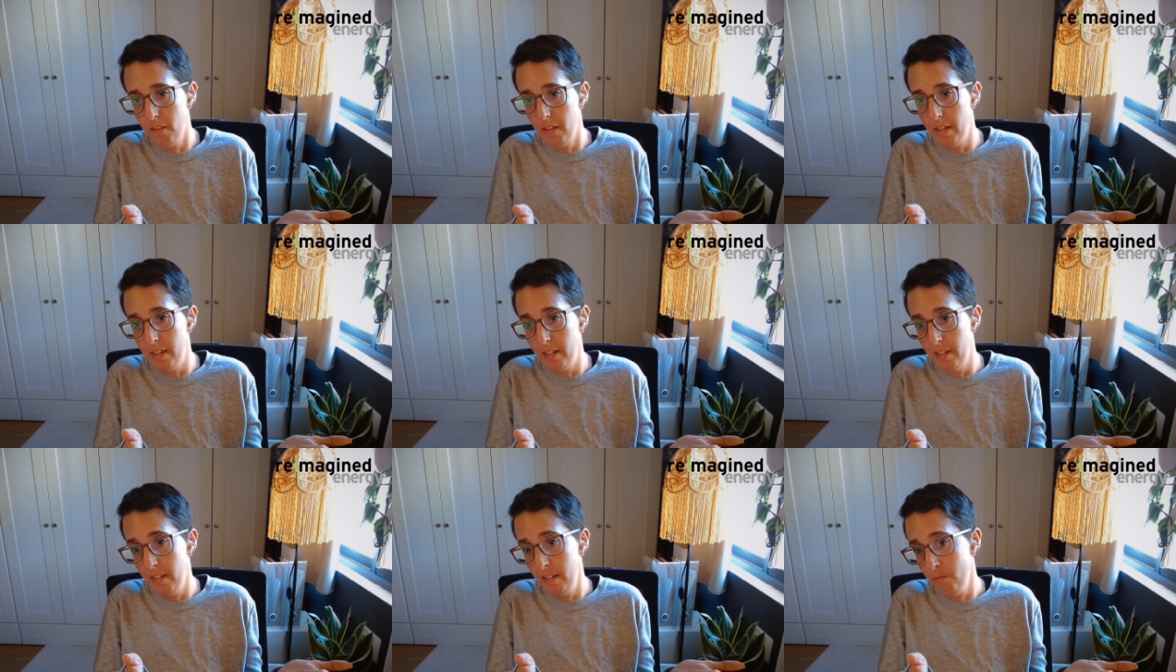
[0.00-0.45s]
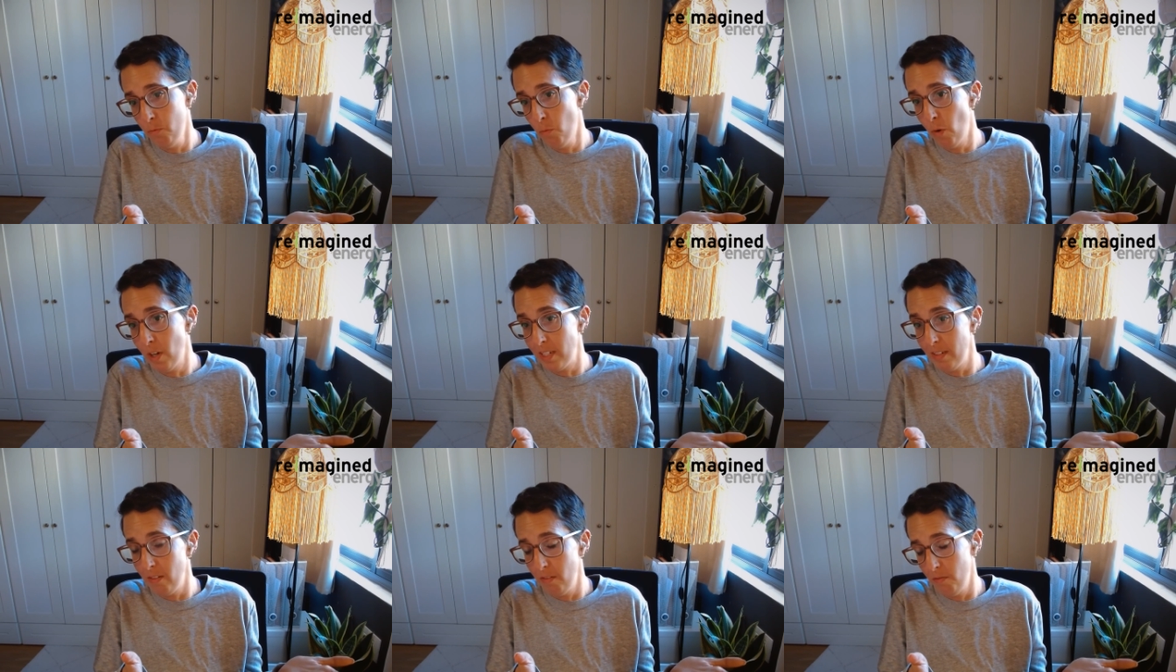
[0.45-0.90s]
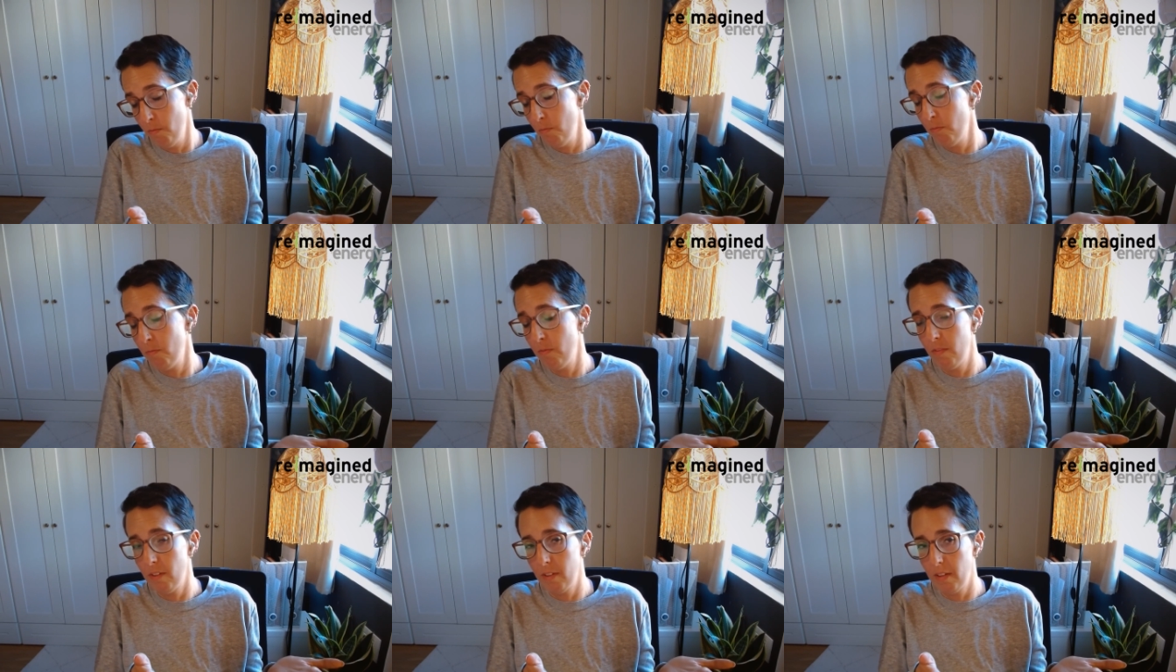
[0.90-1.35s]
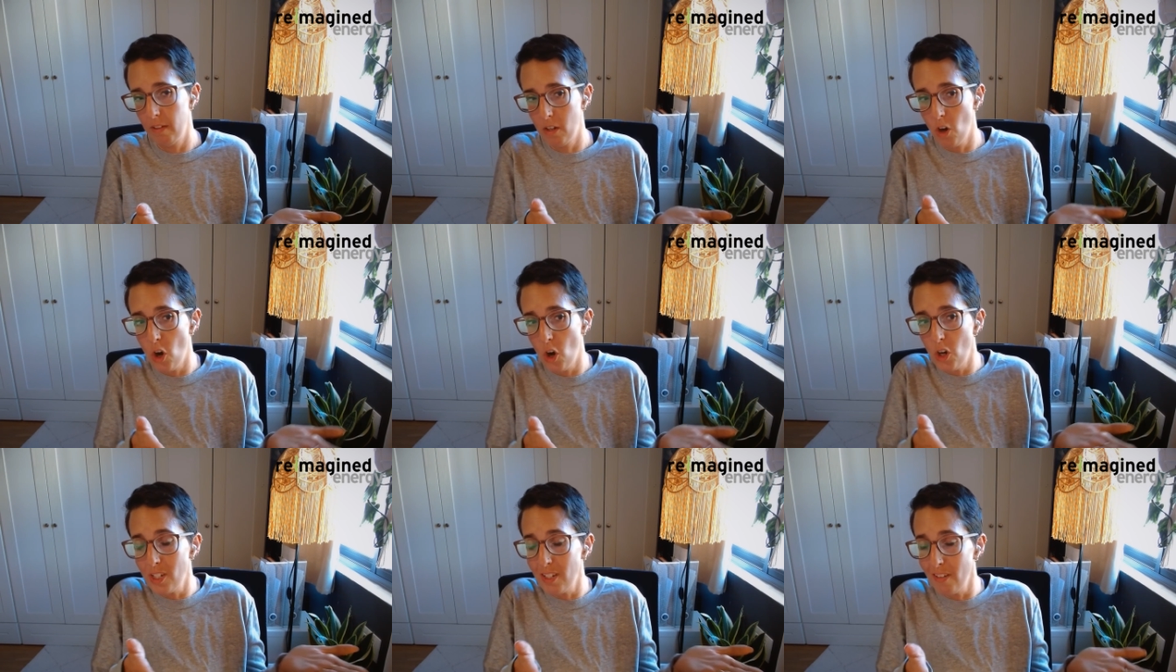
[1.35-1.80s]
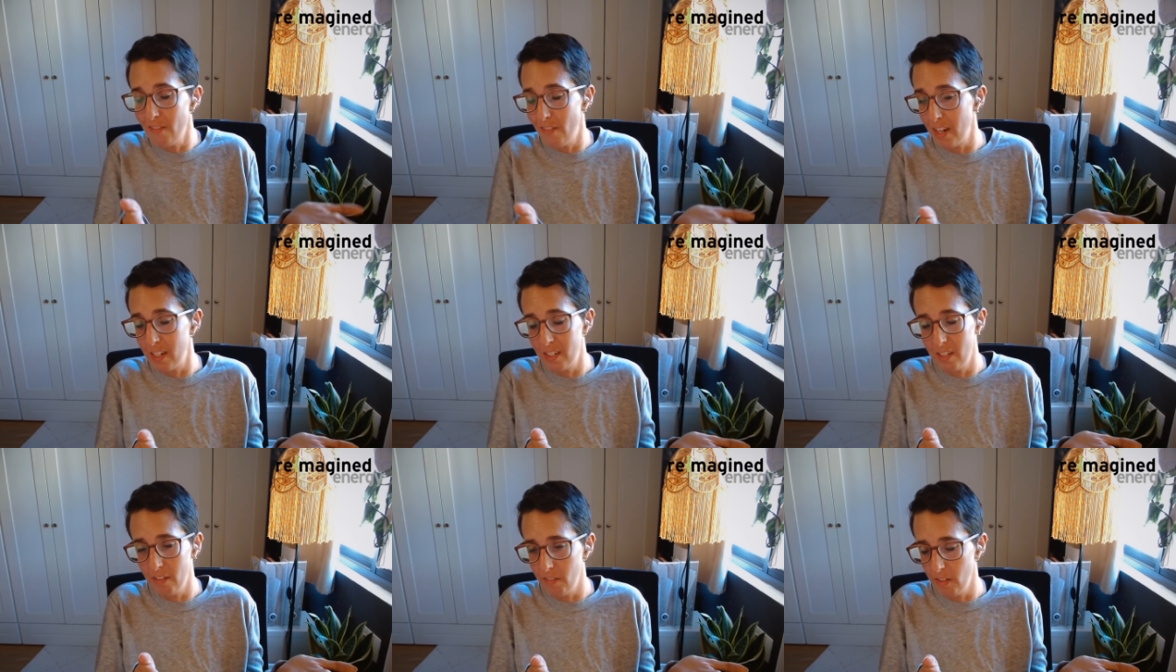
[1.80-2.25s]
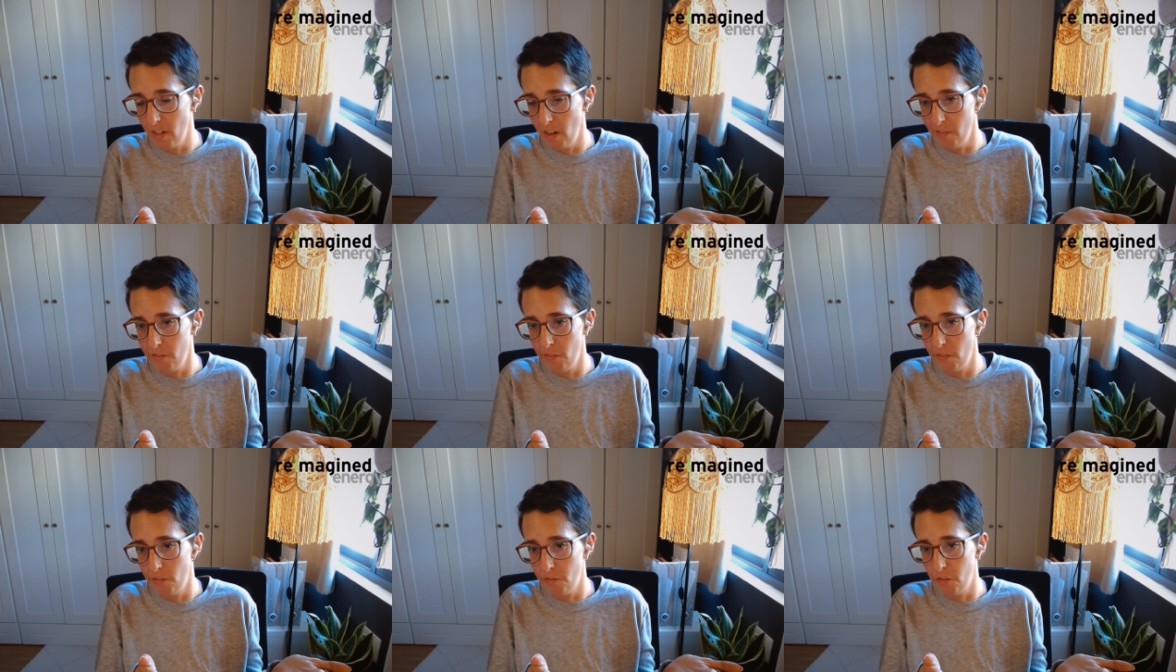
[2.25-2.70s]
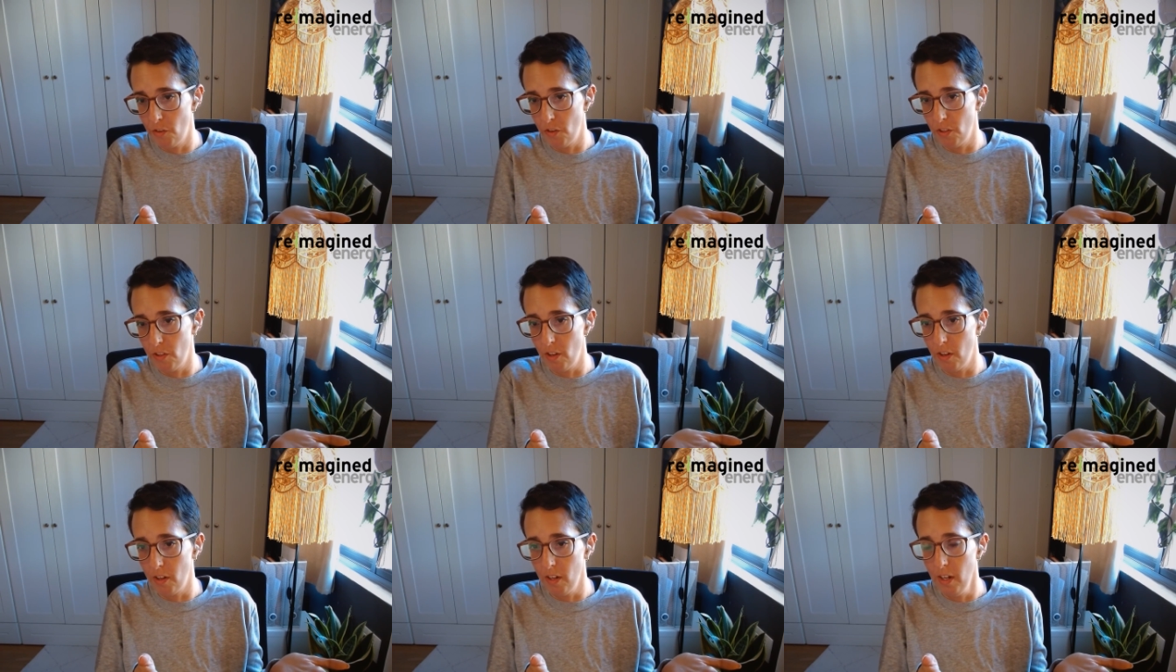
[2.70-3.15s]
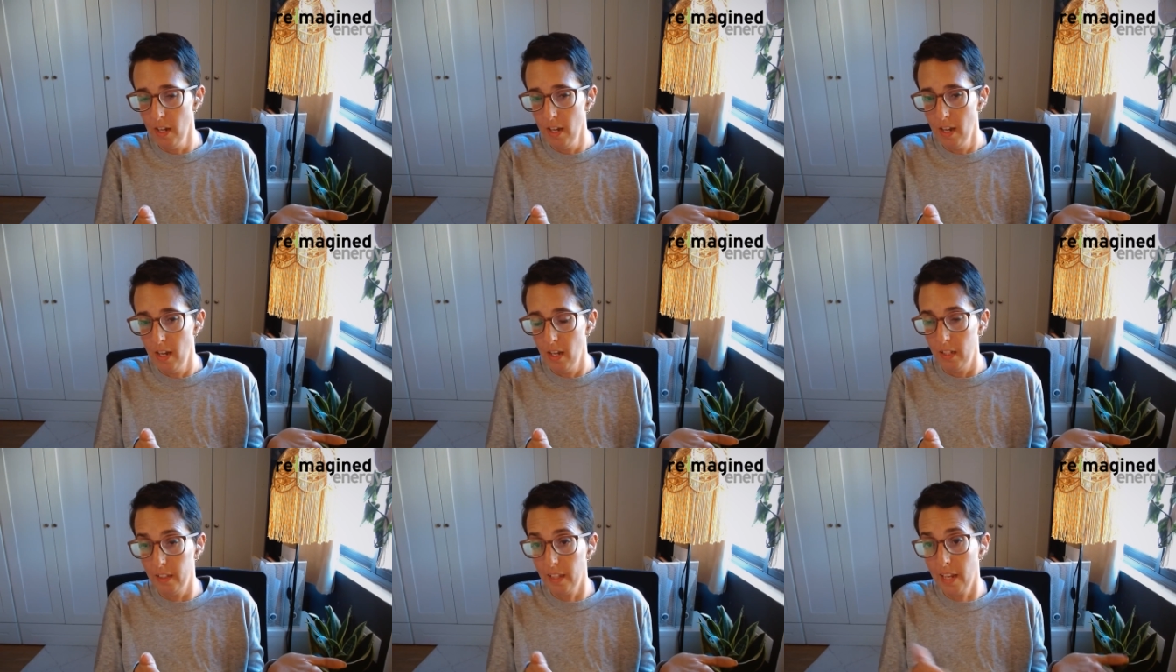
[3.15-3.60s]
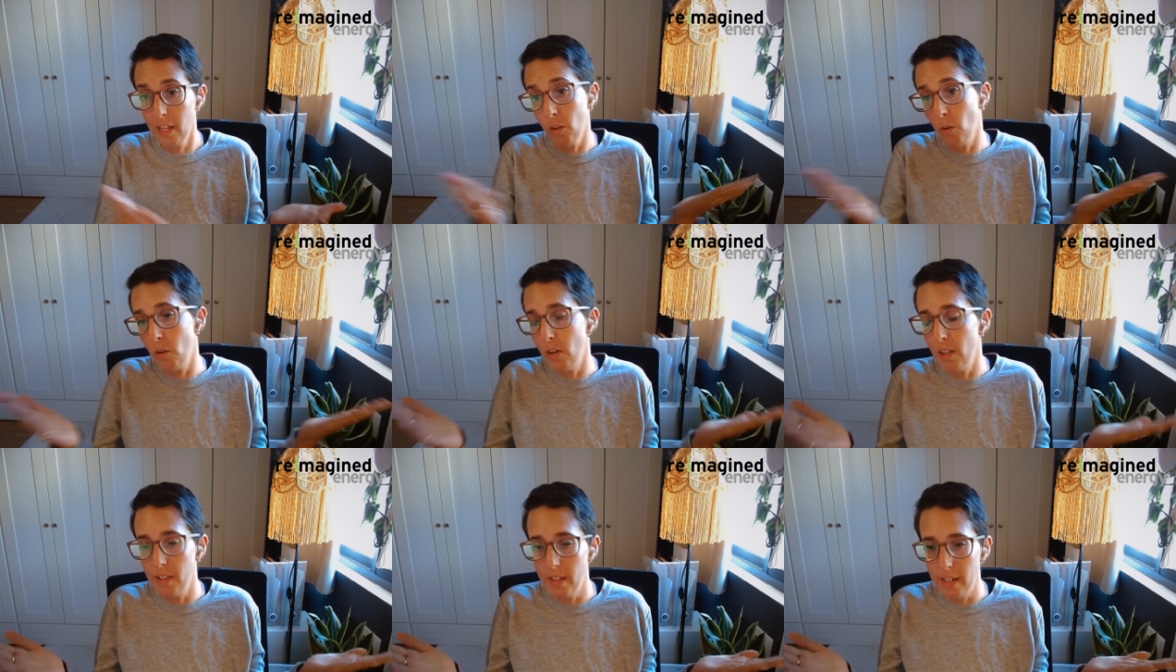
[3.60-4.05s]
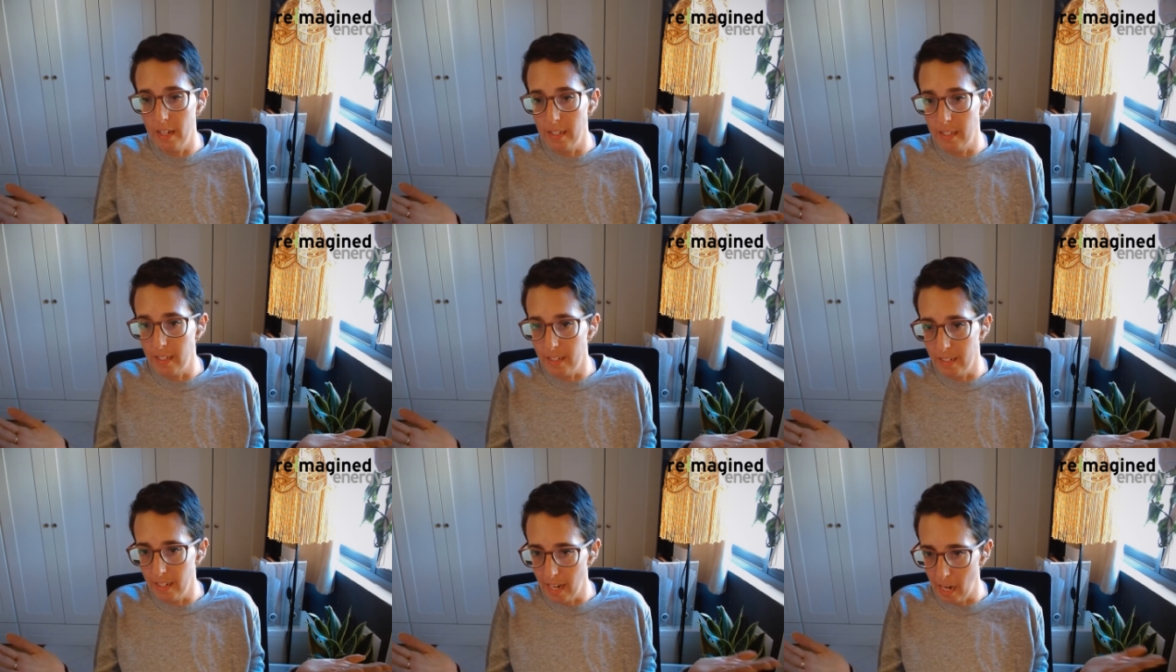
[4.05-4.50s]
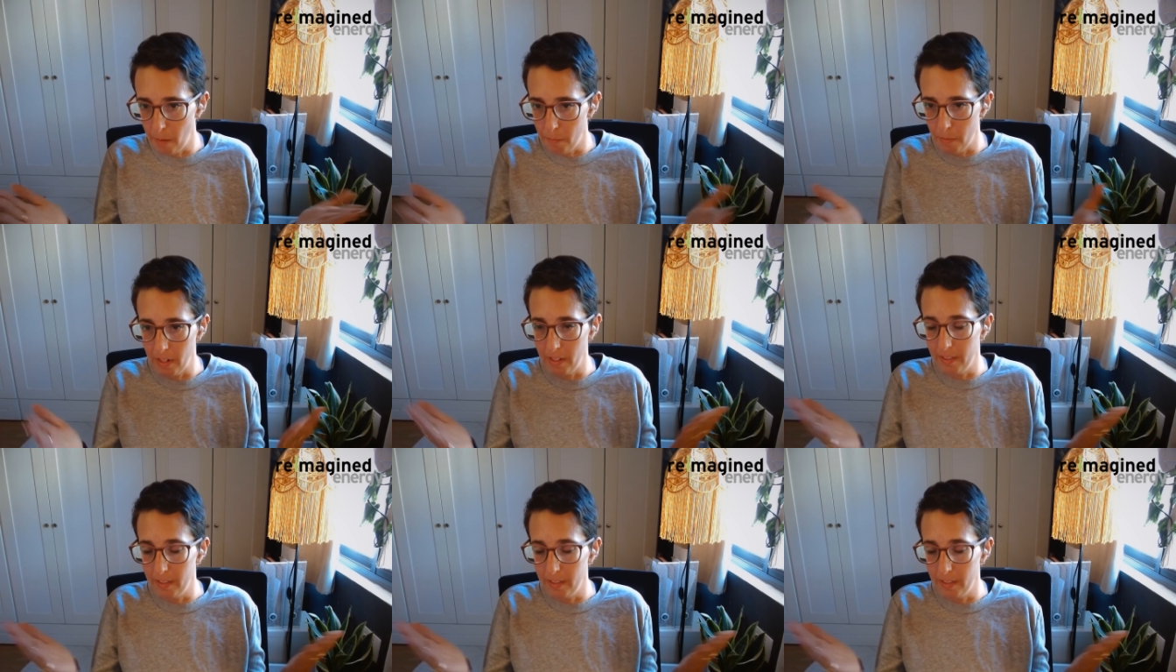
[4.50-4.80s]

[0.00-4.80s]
It wasn't cost effective enough for the landlord, and then it didn't happen.